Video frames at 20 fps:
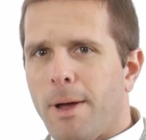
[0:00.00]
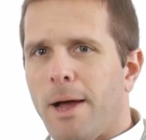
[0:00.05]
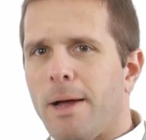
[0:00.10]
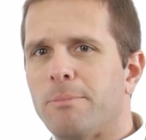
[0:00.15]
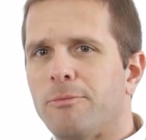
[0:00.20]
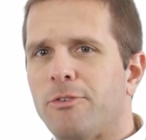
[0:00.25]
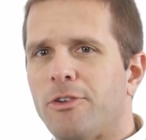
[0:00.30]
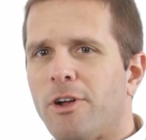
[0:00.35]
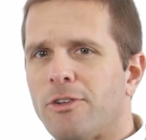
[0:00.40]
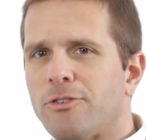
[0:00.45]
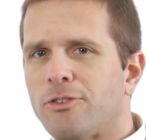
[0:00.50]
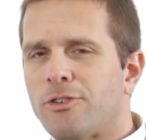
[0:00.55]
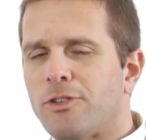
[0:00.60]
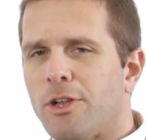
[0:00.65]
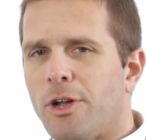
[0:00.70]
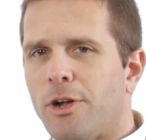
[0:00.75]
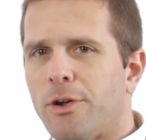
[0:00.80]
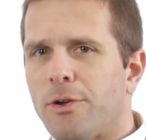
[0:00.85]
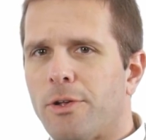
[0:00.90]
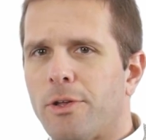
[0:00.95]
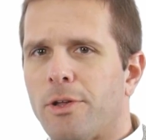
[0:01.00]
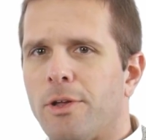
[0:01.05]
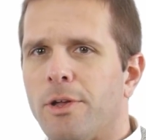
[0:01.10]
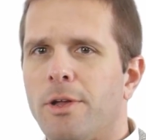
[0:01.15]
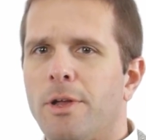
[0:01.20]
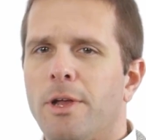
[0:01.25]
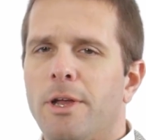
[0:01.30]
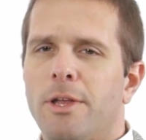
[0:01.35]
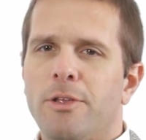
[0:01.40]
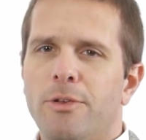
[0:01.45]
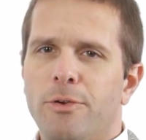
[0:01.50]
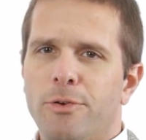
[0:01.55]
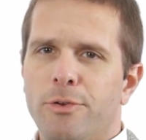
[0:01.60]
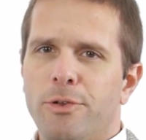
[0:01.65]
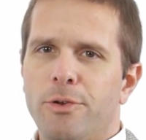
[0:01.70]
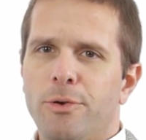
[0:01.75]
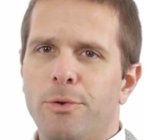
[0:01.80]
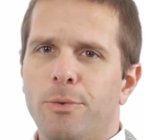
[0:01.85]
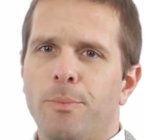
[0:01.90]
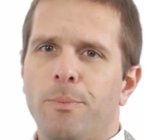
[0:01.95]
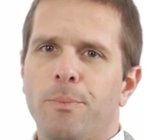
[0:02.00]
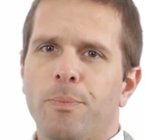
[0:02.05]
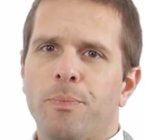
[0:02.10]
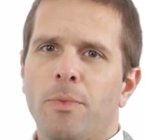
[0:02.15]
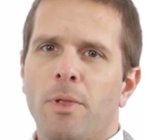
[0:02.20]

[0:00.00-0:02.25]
I'm Josh Clark, you're you.